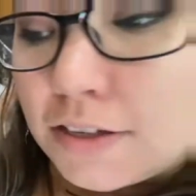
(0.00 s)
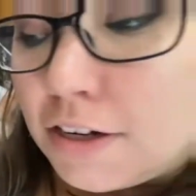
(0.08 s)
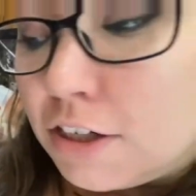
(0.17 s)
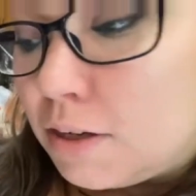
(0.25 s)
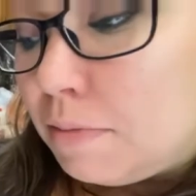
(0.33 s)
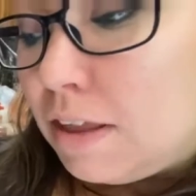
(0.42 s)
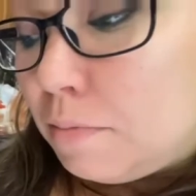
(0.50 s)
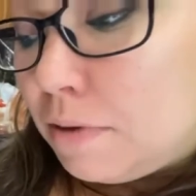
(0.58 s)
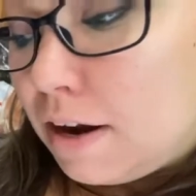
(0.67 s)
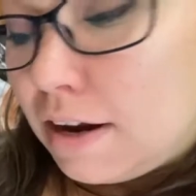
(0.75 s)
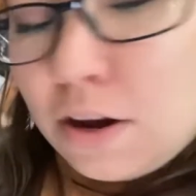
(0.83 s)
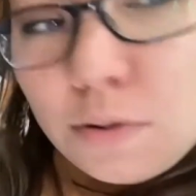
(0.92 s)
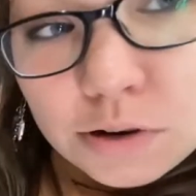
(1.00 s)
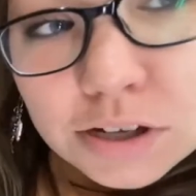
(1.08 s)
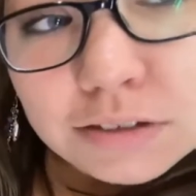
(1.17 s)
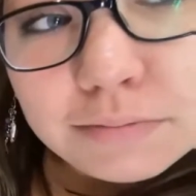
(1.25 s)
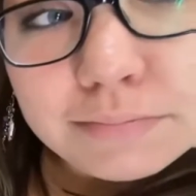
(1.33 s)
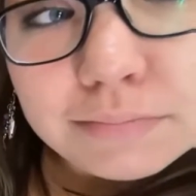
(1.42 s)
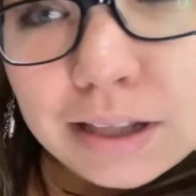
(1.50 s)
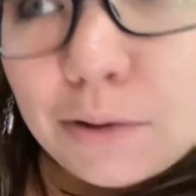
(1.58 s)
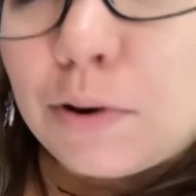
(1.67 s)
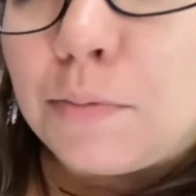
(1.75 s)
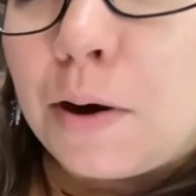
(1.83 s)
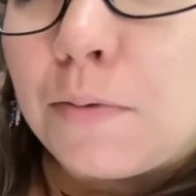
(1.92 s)
or something. That
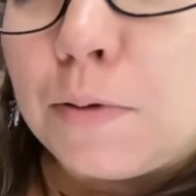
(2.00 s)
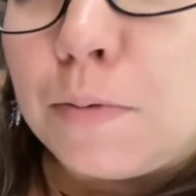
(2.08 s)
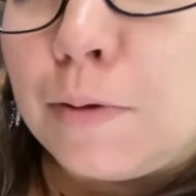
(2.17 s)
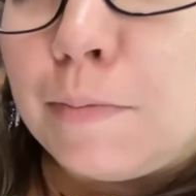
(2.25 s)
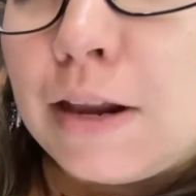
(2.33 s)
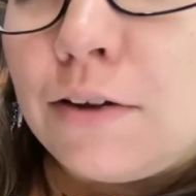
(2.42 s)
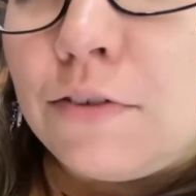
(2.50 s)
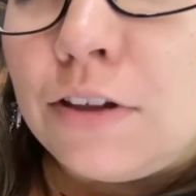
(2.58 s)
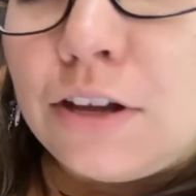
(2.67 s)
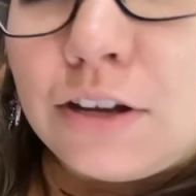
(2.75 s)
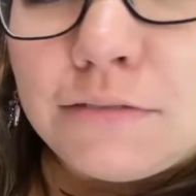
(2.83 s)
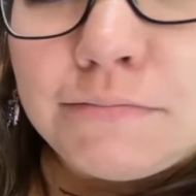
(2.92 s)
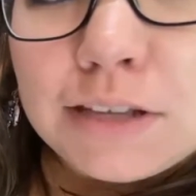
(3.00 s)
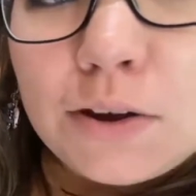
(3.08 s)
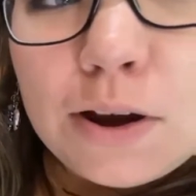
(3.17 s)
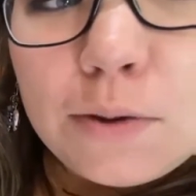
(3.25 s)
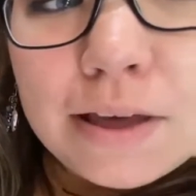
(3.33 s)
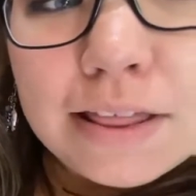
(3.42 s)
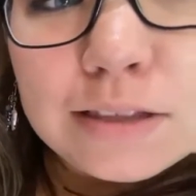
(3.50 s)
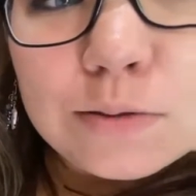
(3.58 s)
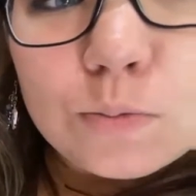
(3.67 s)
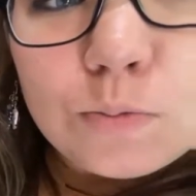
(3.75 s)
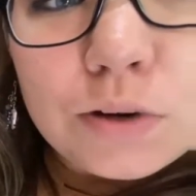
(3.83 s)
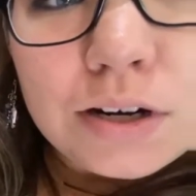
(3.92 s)
would have probably really made it really good. So anyway, that's
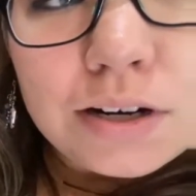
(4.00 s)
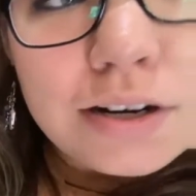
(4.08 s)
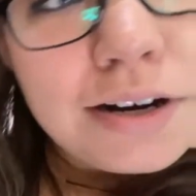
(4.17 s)
where